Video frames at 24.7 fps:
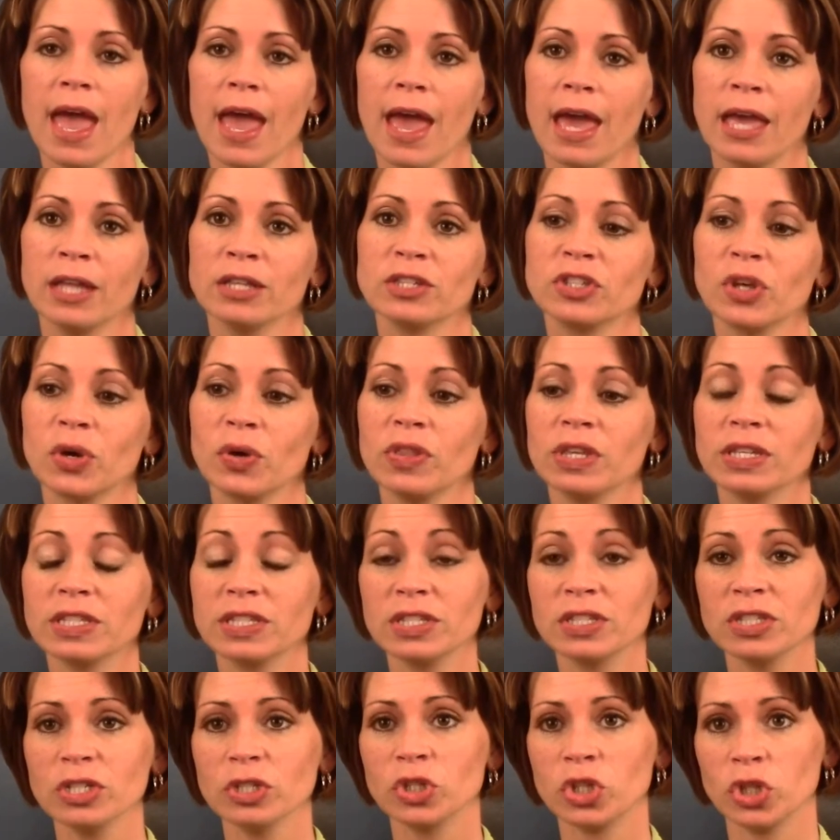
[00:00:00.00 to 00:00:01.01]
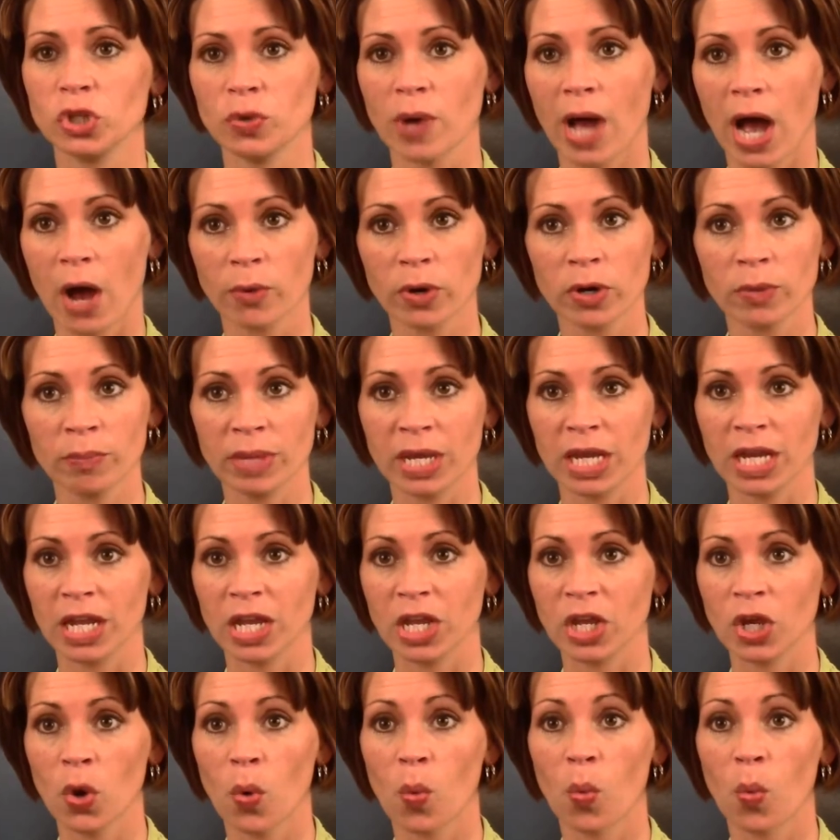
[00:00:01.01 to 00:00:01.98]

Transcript: And so this is a 2-hour meeting